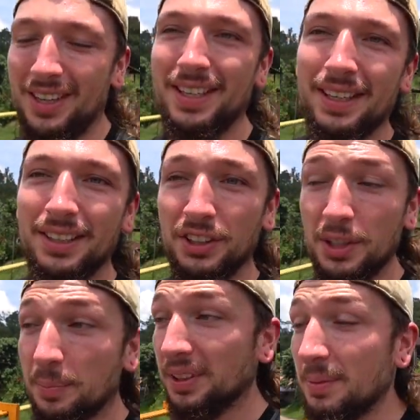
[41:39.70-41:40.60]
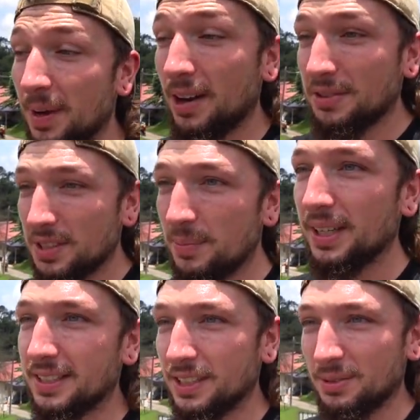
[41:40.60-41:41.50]
Right, yeah. Another bloody bouncy
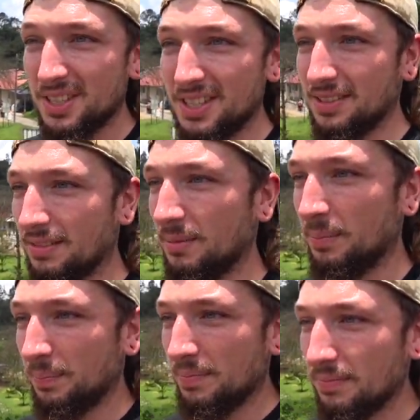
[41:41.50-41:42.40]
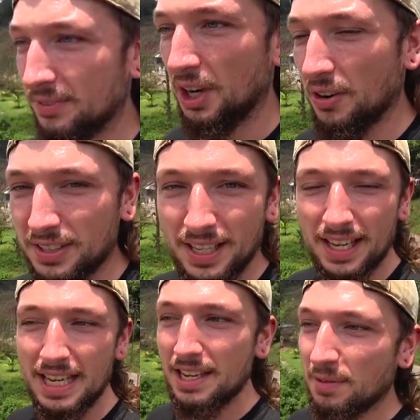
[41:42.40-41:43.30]
bridge. This one's, dare I
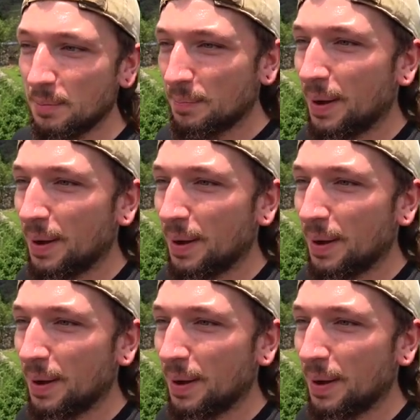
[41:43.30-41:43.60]
say, even